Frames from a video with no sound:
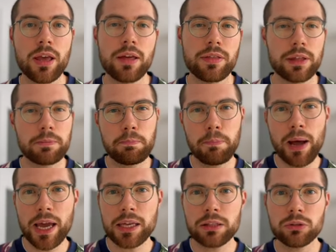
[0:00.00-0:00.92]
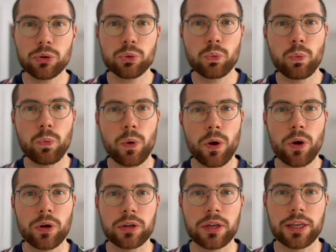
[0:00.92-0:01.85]
that might not
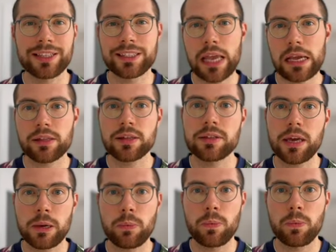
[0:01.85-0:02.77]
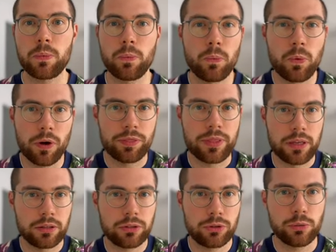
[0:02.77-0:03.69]
work exactly they want
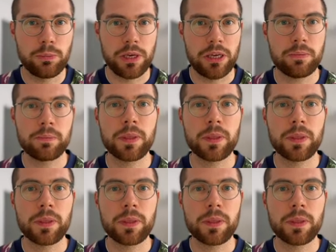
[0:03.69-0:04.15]
it to be.